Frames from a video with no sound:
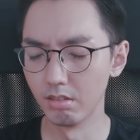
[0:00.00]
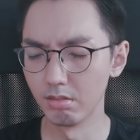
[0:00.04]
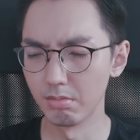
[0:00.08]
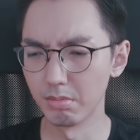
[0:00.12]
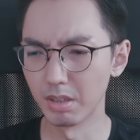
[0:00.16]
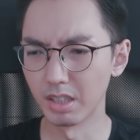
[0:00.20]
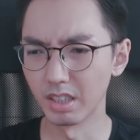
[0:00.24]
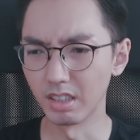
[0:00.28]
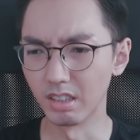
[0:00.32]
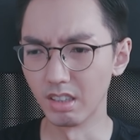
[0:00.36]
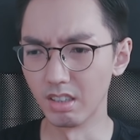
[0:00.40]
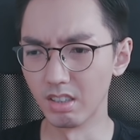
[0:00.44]
Oh
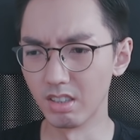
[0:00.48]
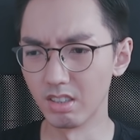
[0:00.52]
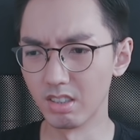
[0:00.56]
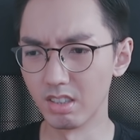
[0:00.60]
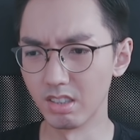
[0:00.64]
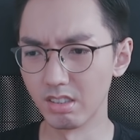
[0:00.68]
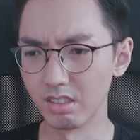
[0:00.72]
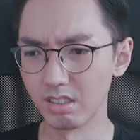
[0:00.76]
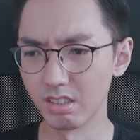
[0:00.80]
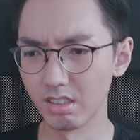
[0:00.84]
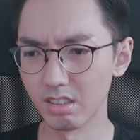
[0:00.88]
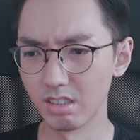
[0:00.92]
my
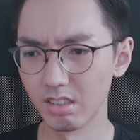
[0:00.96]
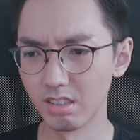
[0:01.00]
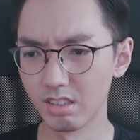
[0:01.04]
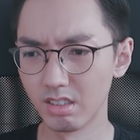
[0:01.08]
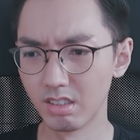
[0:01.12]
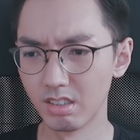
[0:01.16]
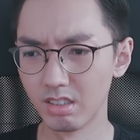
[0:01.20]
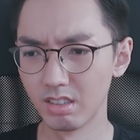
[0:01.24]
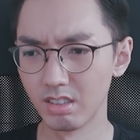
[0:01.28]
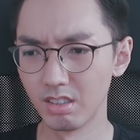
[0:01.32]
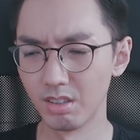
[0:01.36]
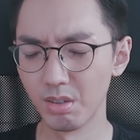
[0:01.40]
gosh.
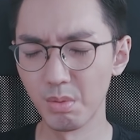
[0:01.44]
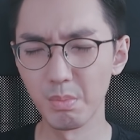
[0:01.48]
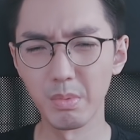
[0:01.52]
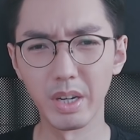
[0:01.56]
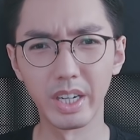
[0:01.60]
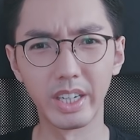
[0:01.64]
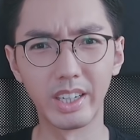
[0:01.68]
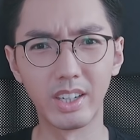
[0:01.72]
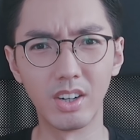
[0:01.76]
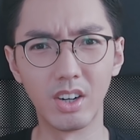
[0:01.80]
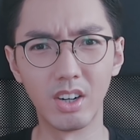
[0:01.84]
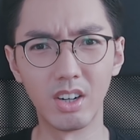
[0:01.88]
Oh
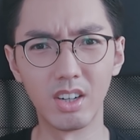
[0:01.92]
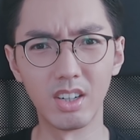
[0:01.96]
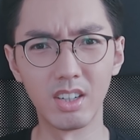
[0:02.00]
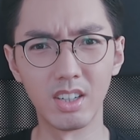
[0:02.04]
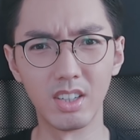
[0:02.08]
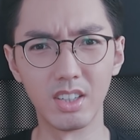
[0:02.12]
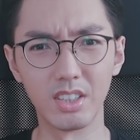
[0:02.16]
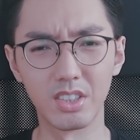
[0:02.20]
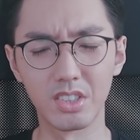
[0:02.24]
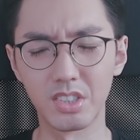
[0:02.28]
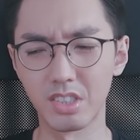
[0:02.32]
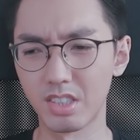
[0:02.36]
my
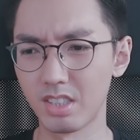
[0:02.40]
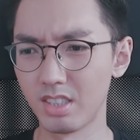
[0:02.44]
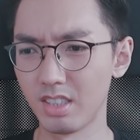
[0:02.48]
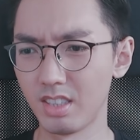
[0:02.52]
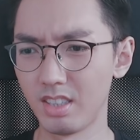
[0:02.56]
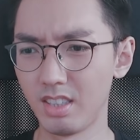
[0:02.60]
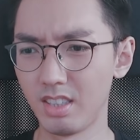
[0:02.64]
gosh.